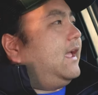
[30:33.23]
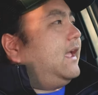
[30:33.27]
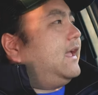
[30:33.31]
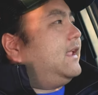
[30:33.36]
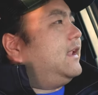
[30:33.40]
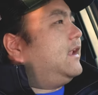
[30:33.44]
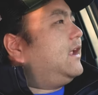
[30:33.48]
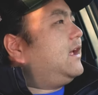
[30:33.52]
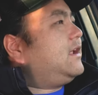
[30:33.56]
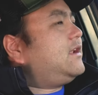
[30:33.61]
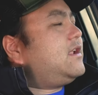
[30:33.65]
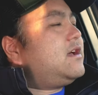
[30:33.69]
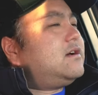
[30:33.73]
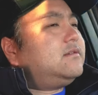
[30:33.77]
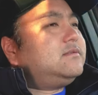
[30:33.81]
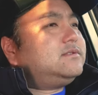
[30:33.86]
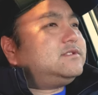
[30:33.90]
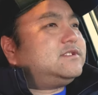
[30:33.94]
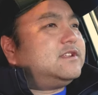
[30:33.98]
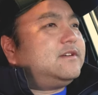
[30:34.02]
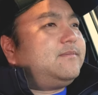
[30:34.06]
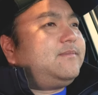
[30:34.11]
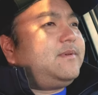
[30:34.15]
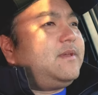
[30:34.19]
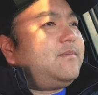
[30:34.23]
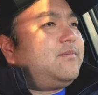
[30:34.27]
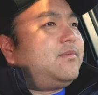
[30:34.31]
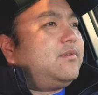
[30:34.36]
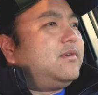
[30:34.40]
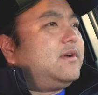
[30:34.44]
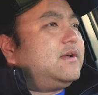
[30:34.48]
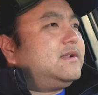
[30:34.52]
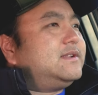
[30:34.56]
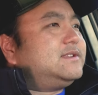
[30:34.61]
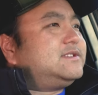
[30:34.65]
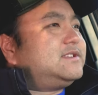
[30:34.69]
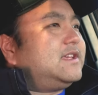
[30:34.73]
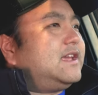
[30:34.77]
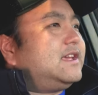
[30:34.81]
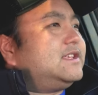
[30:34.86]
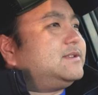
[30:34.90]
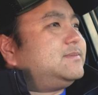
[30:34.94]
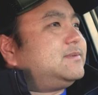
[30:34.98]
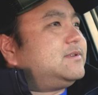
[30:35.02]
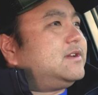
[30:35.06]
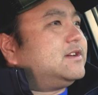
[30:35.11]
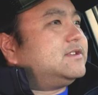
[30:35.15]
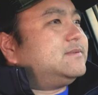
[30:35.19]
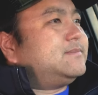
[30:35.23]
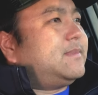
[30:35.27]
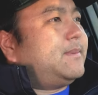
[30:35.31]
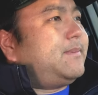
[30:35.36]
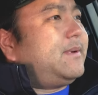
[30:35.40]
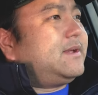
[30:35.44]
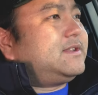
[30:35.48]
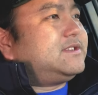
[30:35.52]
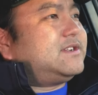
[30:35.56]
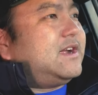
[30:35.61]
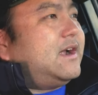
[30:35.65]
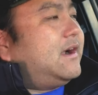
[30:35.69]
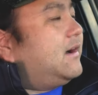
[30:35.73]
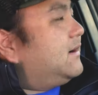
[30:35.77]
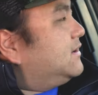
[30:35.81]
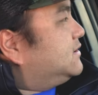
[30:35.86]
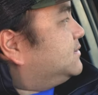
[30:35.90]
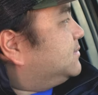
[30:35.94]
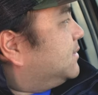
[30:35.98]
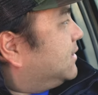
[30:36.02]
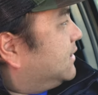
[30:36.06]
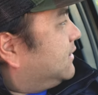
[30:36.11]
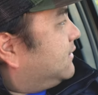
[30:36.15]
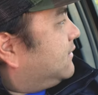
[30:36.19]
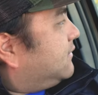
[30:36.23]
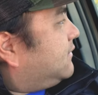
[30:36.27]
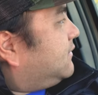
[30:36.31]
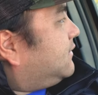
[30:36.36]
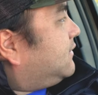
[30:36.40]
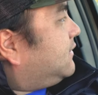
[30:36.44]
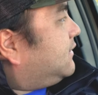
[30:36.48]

And I know some people are going to say it's because of my big tires, but I'll